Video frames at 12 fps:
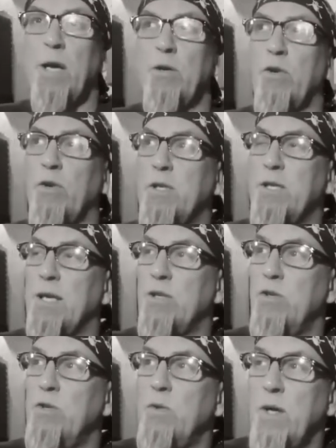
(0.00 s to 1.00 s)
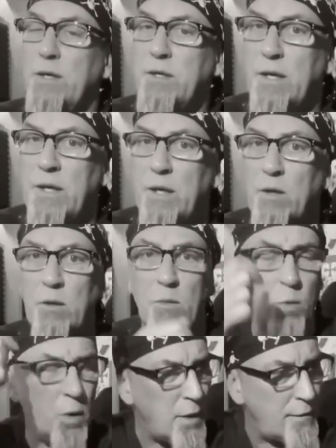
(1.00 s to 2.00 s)
had got a tattoo that day or
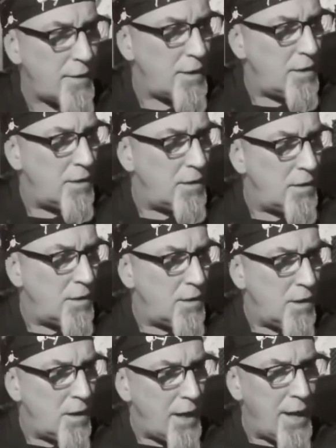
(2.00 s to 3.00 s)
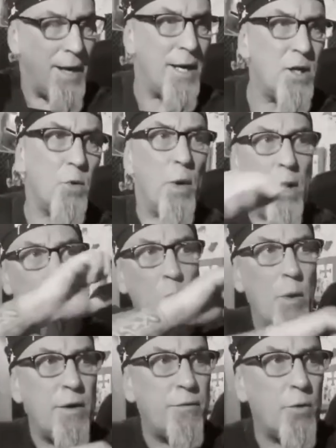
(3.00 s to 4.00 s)
whatever. And anyway, we
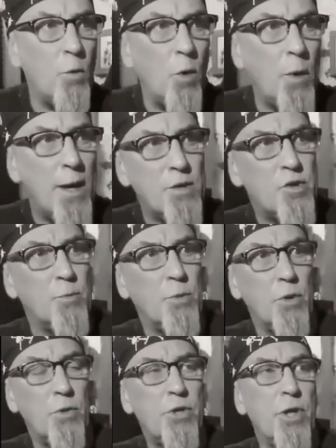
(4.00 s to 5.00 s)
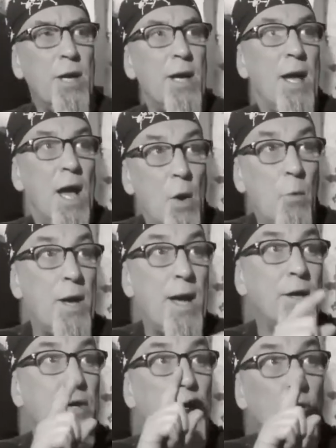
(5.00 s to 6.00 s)
went for a walk. We had some lunch, and we
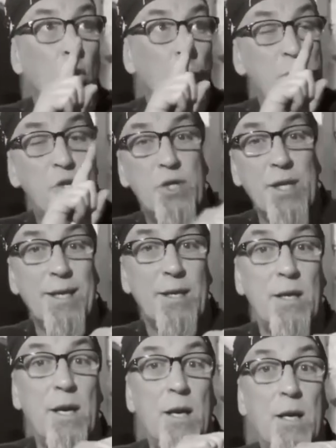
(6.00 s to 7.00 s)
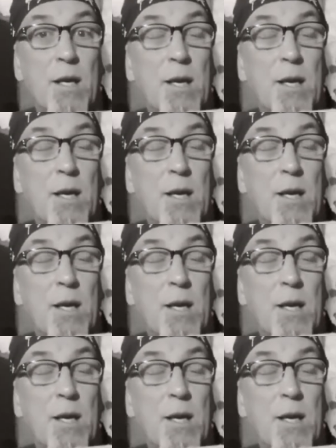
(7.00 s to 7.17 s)
ended up sitting